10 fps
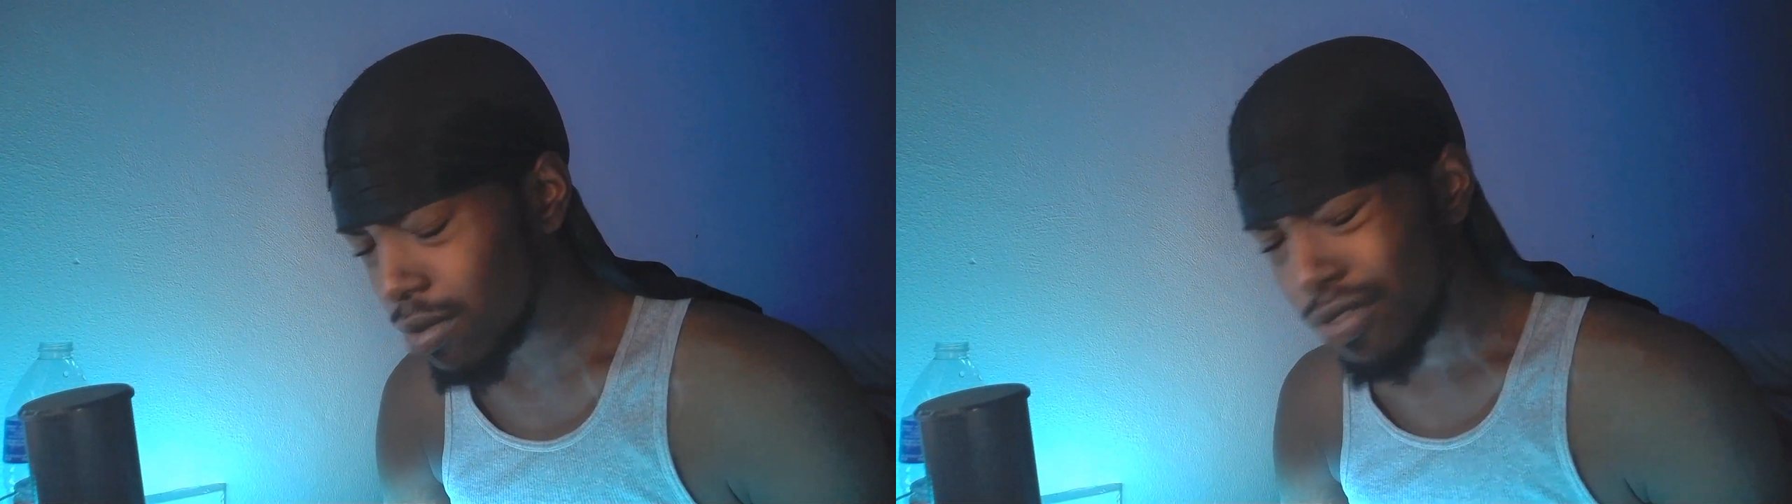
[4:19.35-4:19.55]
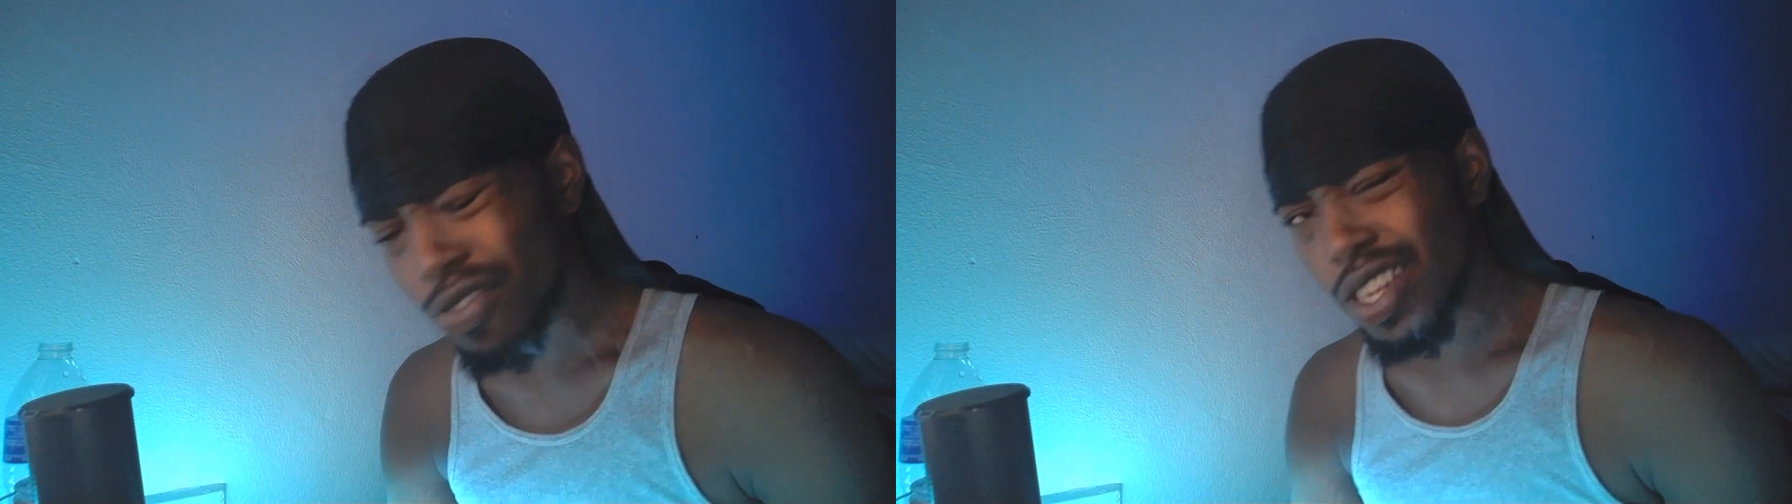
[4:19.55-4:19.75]

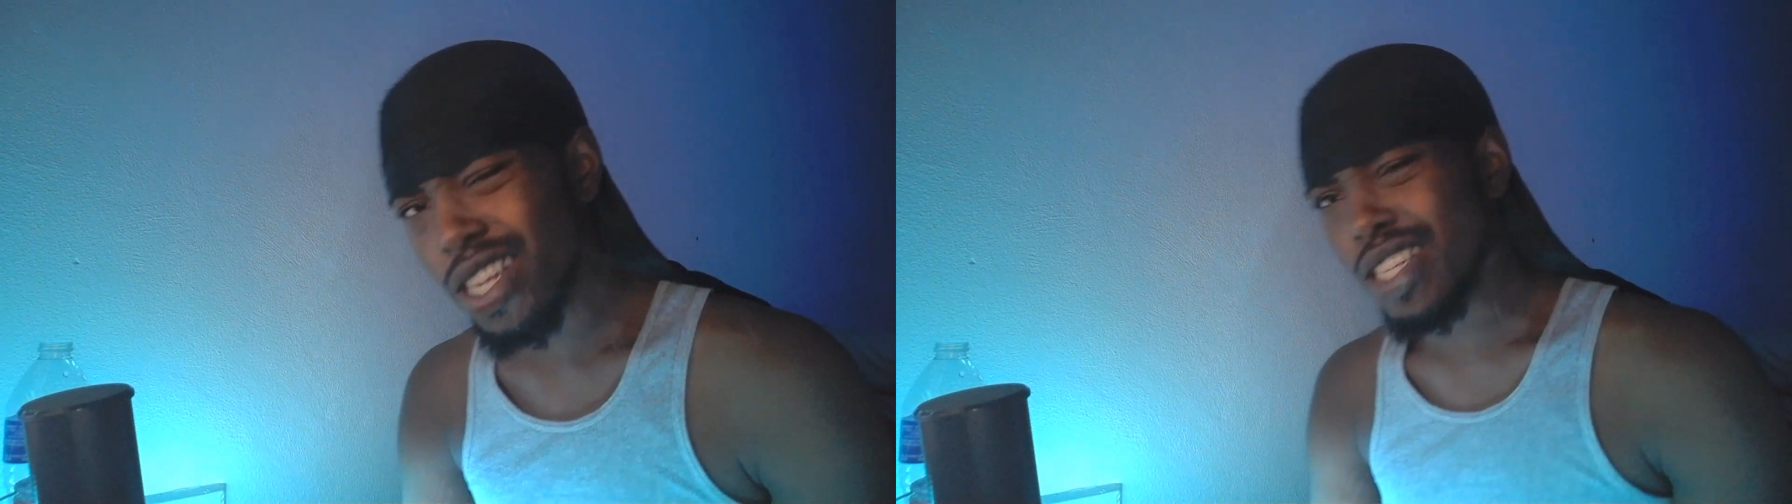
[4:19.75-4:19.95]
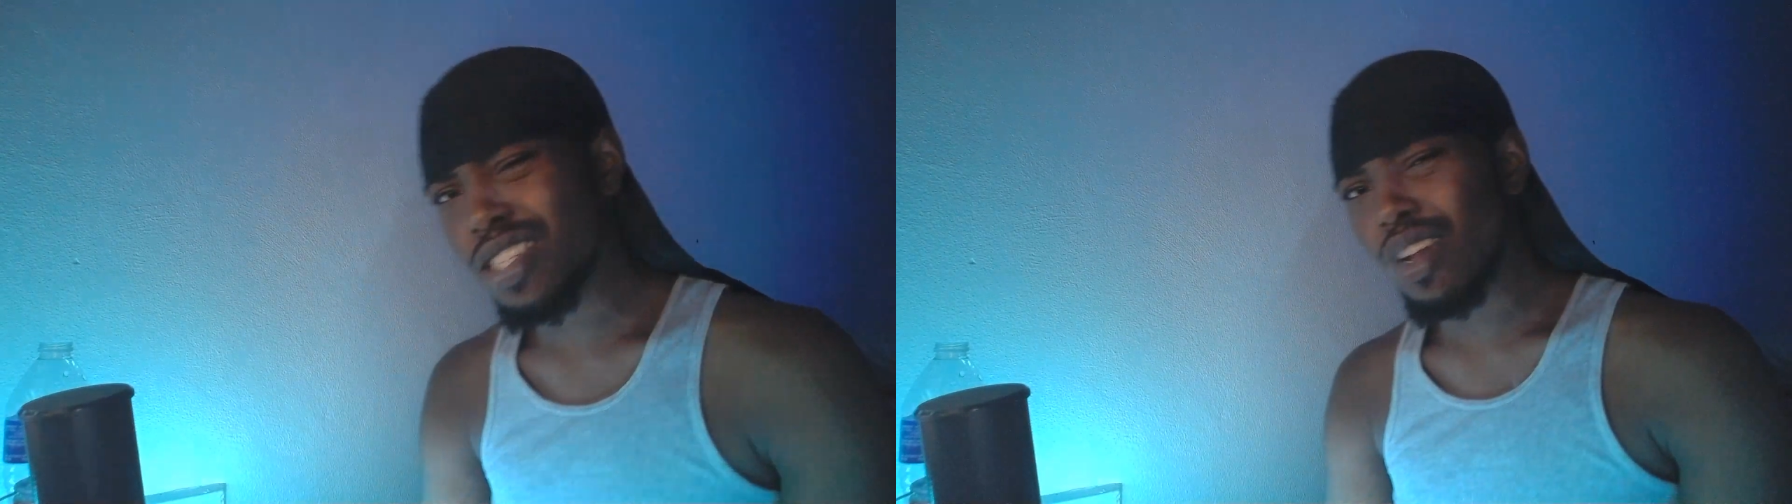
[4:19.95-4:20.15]
Finna
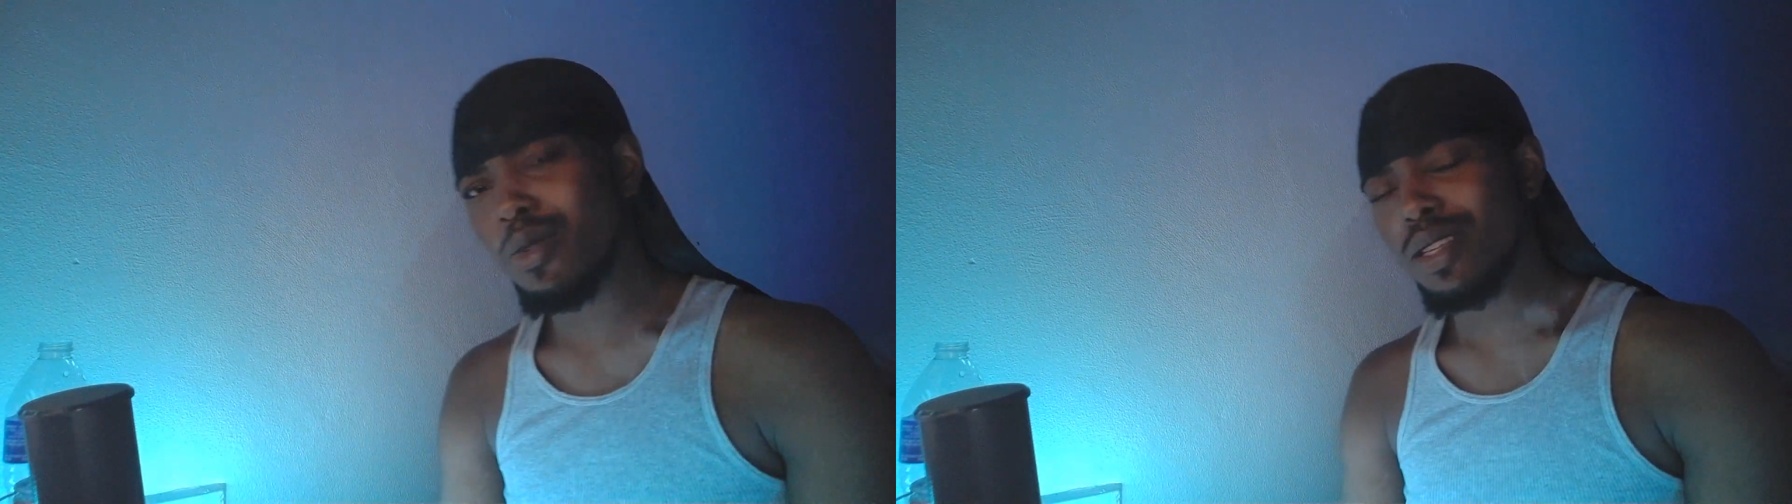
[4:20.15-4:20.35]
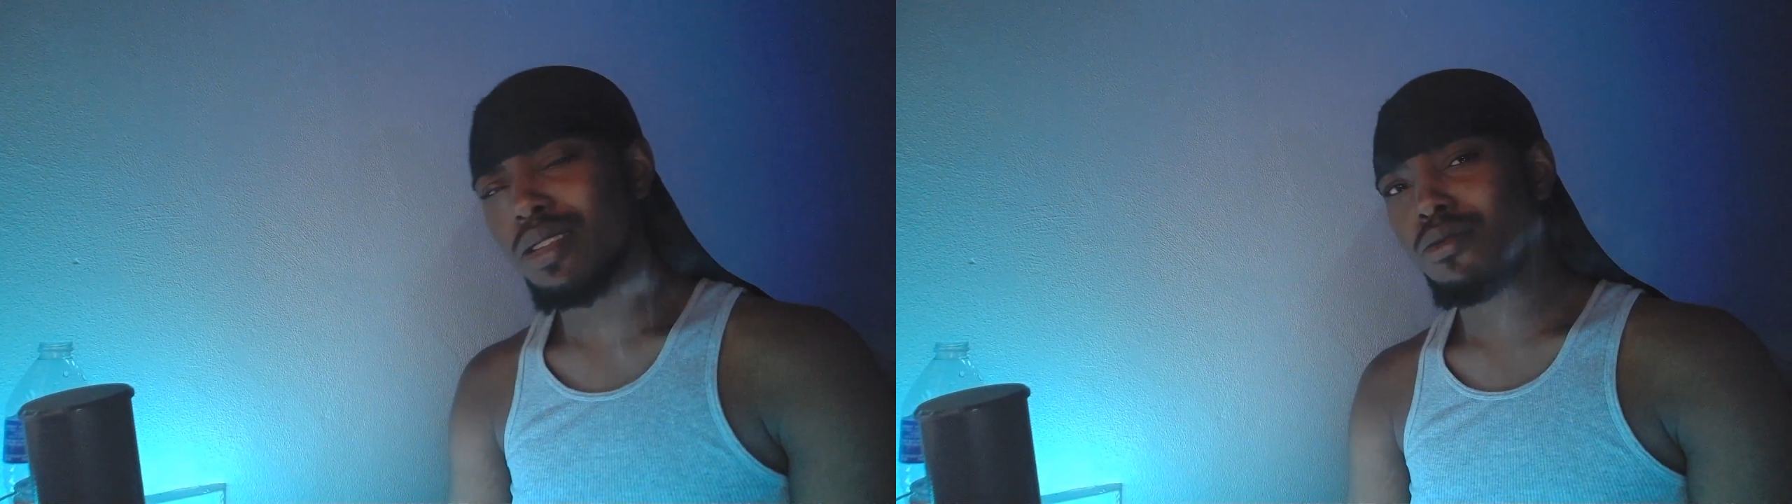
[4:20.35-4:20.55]
hit y'all
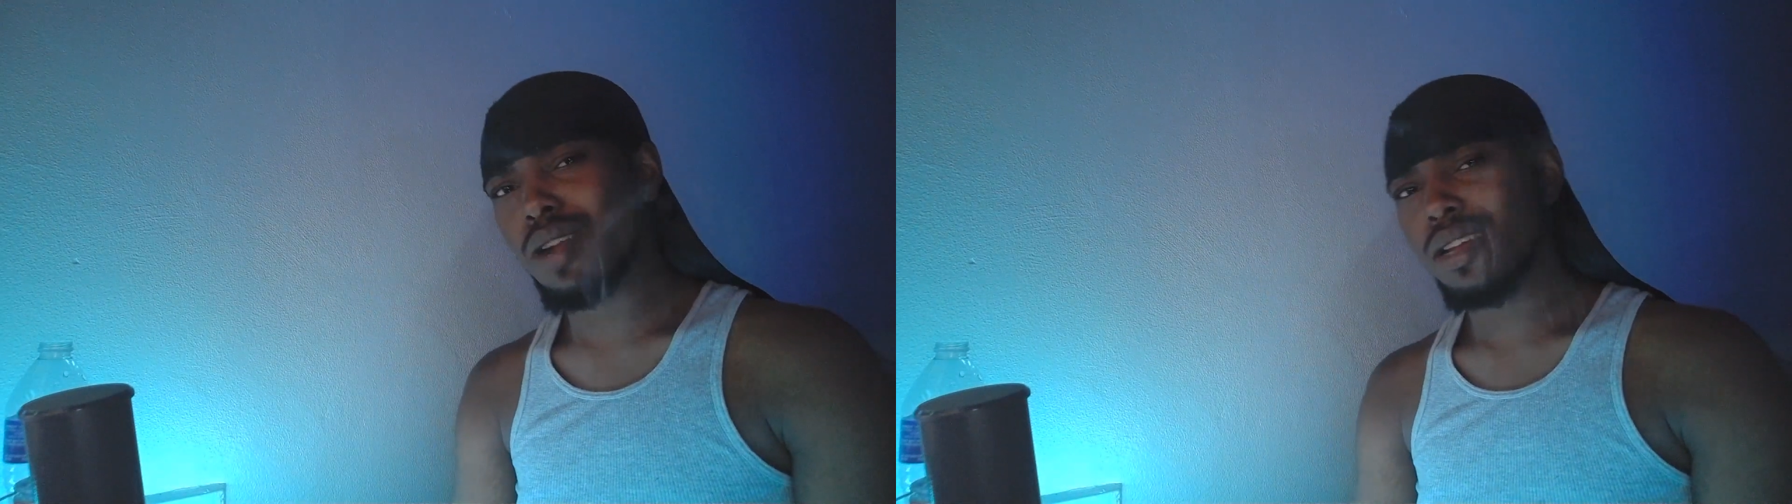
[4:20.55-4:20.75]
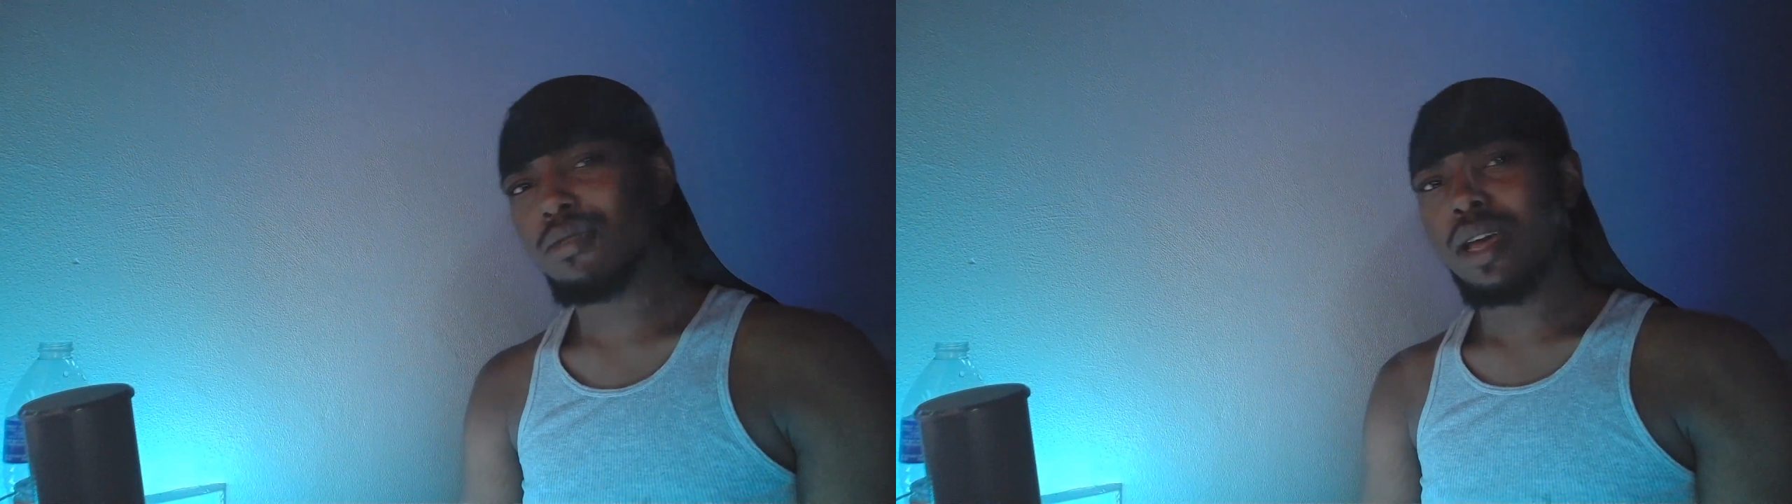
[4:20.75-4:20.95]
with some random